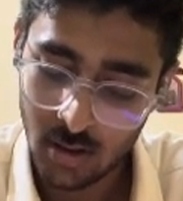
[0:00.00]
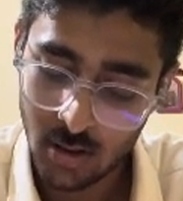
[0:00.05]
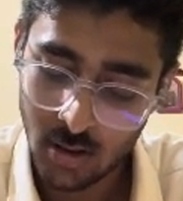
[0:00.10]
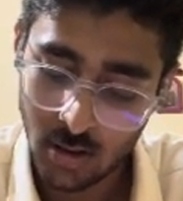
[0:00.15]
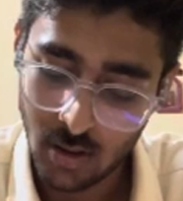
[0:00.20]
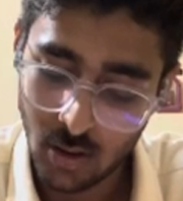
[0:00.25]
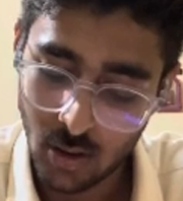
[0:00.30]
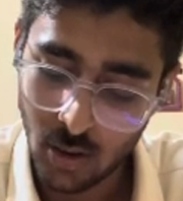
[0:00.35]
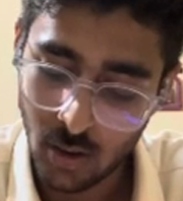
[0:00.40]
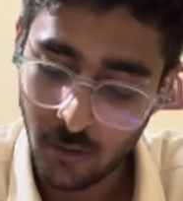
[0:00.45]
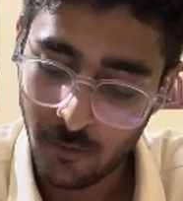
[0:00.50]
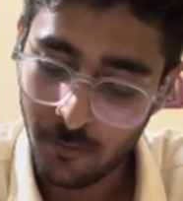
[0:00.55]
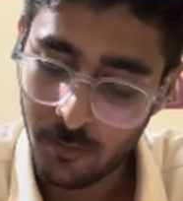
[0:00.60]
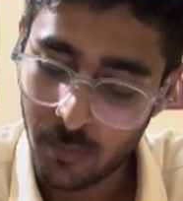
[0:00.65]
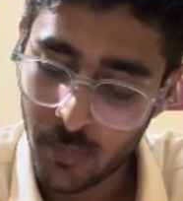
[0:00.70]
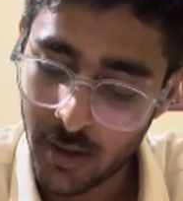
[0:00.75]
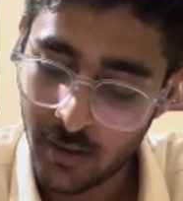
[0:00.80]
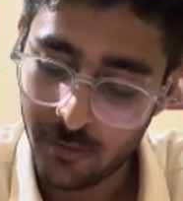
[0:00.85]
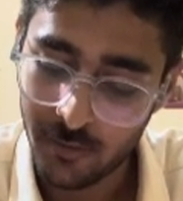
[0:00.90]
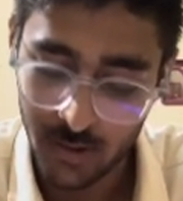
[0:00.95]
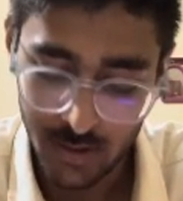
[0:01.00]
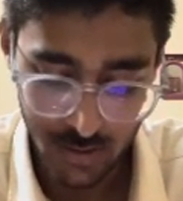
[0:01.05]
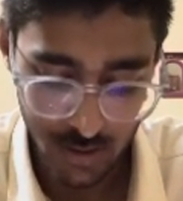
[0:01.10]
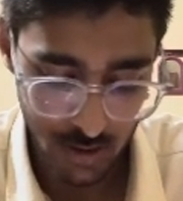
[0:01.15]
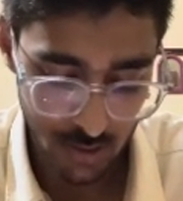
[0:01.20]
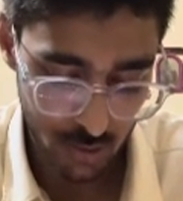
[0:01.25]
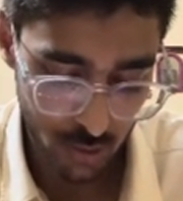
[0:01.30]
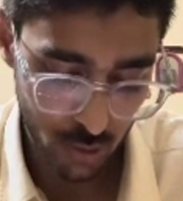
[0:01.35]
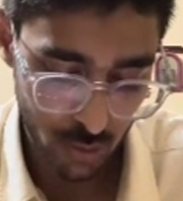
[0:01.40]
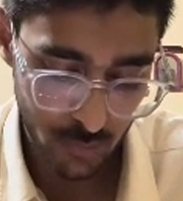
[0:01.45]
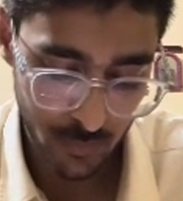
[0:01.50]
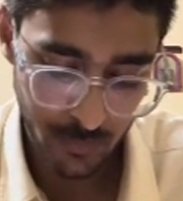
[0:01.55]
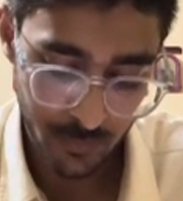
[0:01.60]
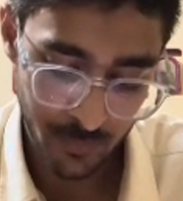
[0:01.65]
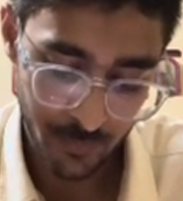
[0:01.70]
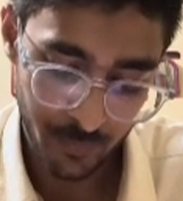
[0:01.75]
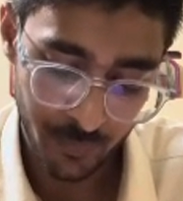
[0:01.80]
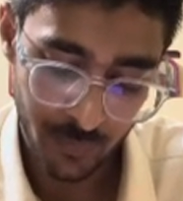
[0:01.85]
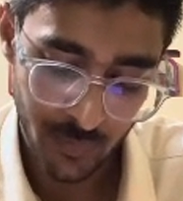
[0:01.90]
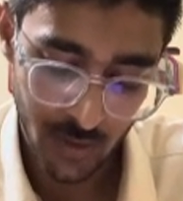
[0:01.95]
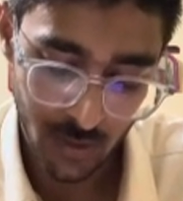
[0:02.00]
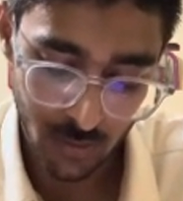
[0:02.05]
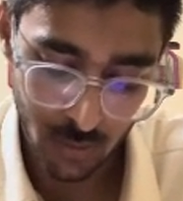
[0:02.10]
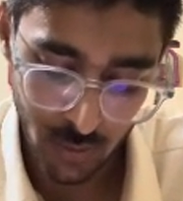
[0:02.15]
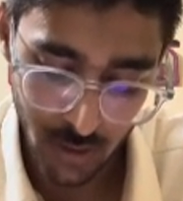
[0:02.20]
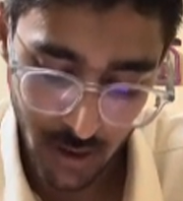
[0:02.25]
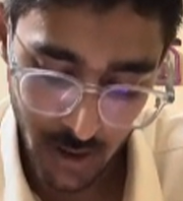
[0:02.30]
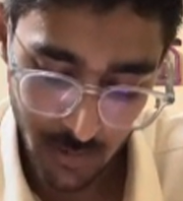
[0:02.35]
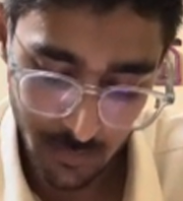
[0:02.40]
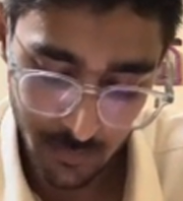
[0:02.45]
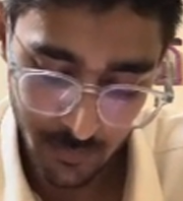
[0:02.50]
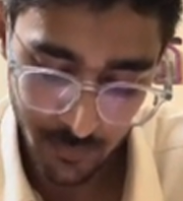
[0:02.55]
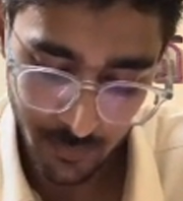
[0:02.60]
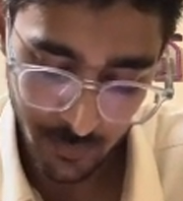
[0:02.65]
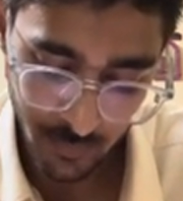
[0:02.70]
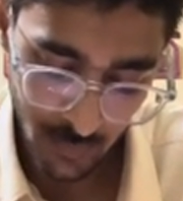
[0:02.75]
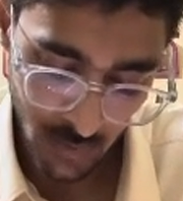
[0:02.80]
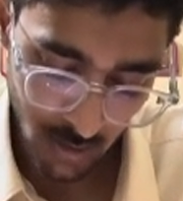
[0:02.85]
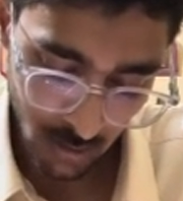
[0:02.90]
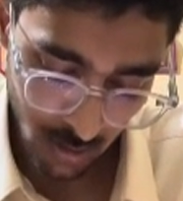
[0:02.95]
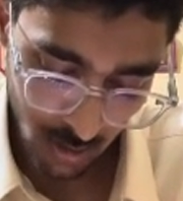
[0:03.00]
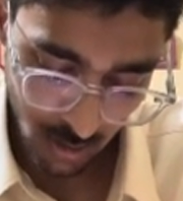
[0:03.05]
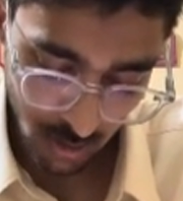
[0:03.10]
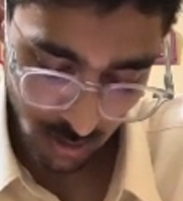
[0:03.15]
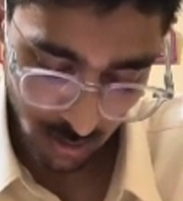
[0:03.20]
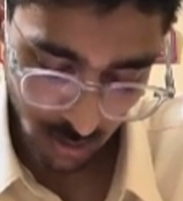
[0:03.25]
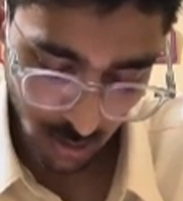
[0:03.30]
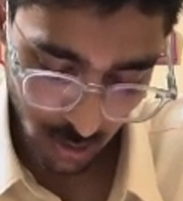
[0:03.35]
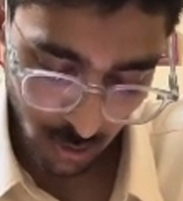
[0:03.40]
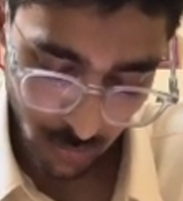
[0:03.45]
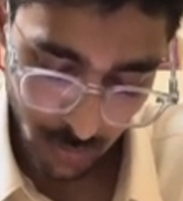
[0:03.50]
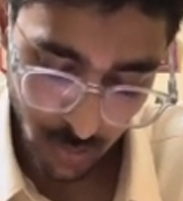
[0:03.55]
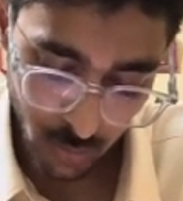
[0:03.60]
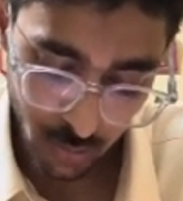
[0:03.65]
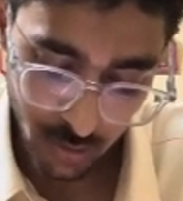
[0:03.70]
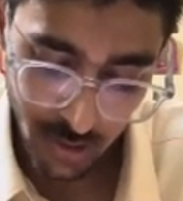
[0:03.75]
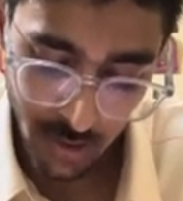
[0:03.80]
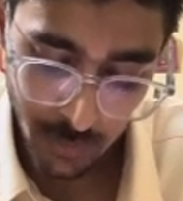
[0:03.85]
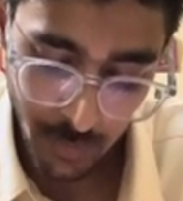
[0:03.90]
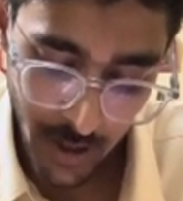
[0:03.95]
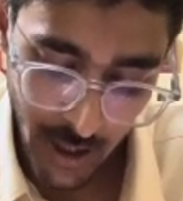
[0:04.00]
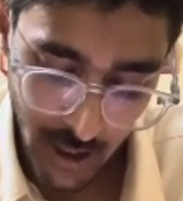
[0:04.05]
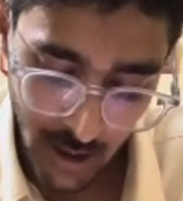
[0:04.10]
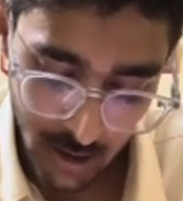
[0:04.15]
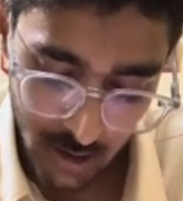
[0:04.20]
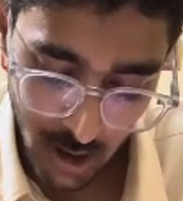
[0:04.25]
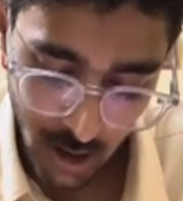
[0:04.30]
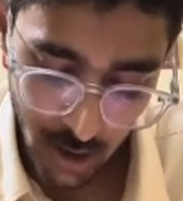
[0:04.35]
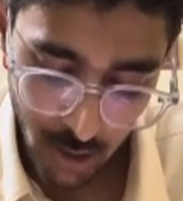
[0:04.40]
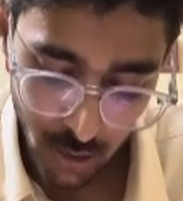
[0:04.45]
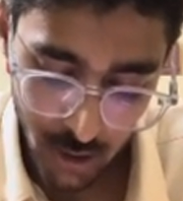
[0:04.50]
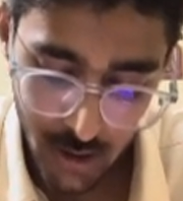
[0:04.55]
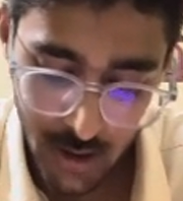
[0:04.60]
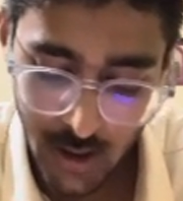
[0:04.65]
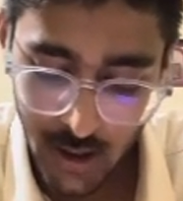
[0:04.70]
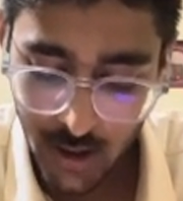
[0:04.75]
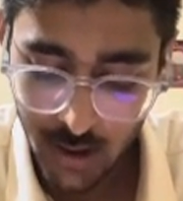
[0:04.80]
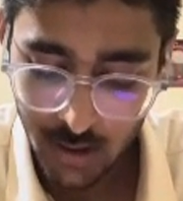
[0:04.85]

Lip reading: of MEN 1 syndrome. Okay. Now about the parathyroid gland.